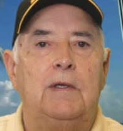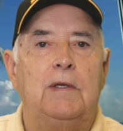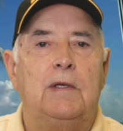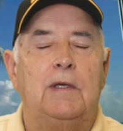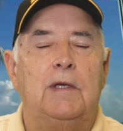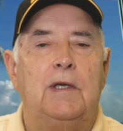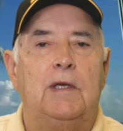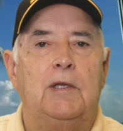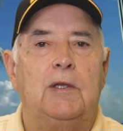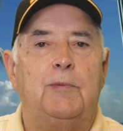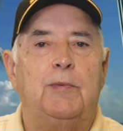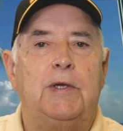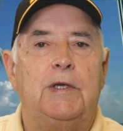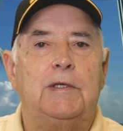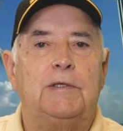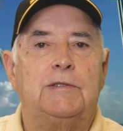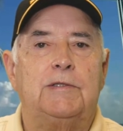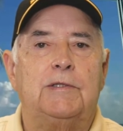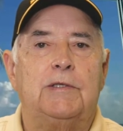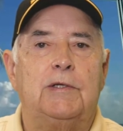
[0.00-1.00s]
In the
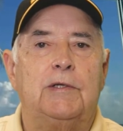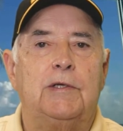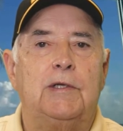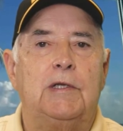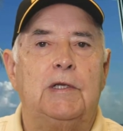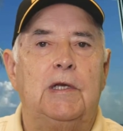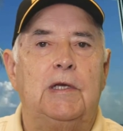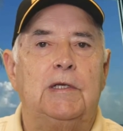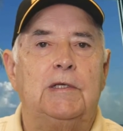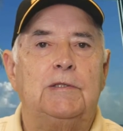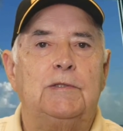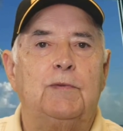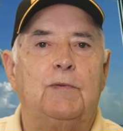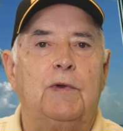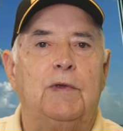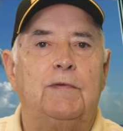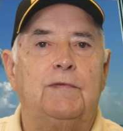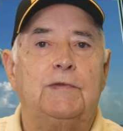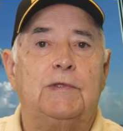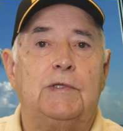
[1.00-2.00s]
past 30 days,
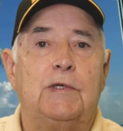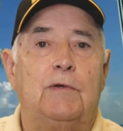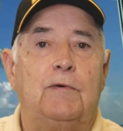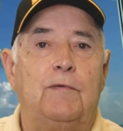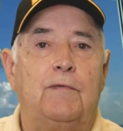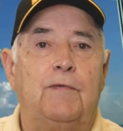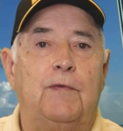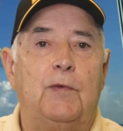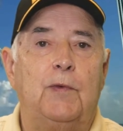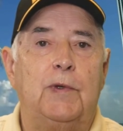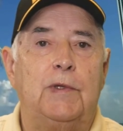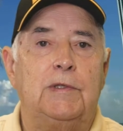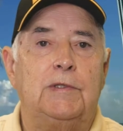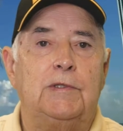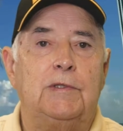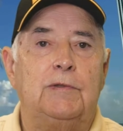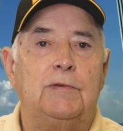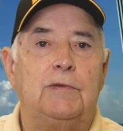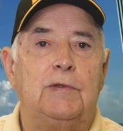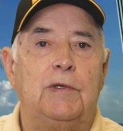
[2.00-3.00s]
we've sold
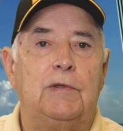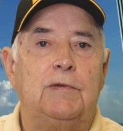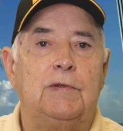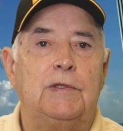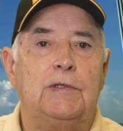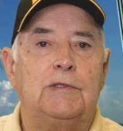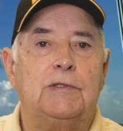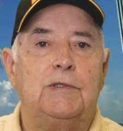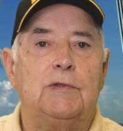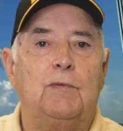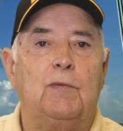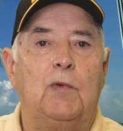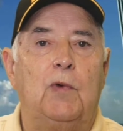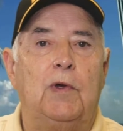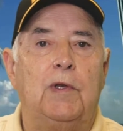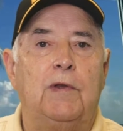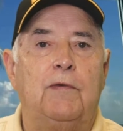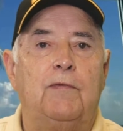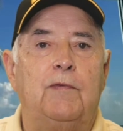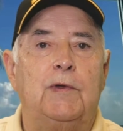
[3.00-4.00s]
42 units,
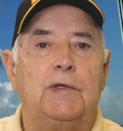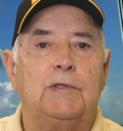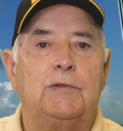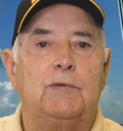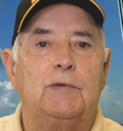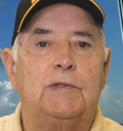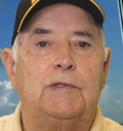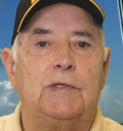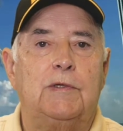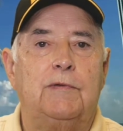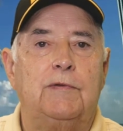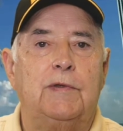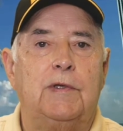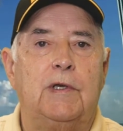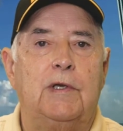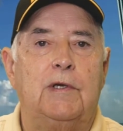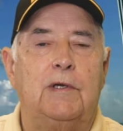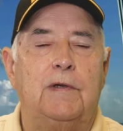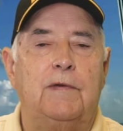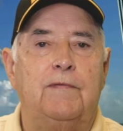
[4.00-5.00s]
1 of which was on the
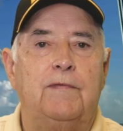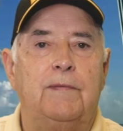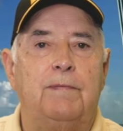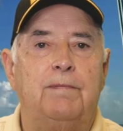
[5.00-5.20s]
Gulf.